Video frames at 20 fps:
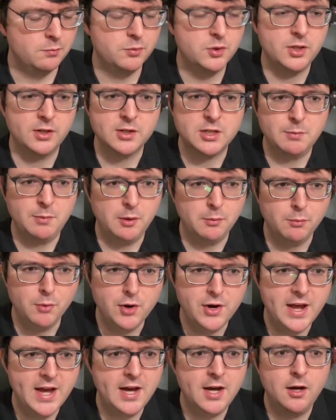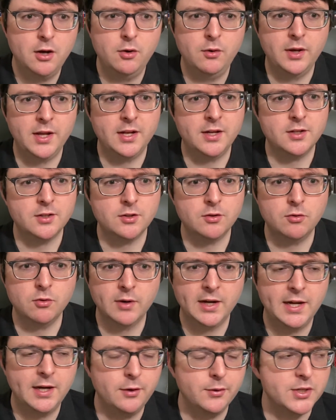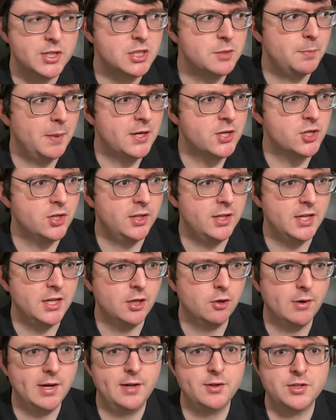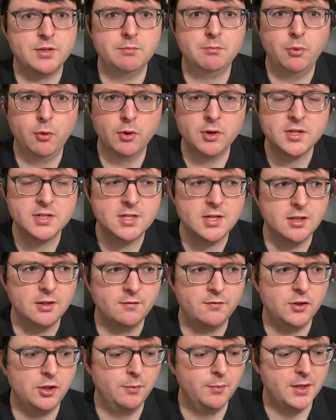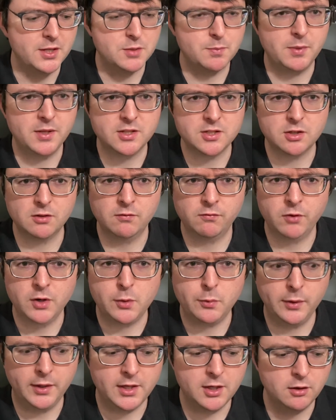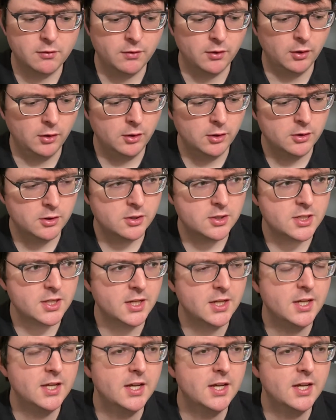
talks about Murnau and Grau, especially, and Grau's importance to the film that's been so frequently overlooked.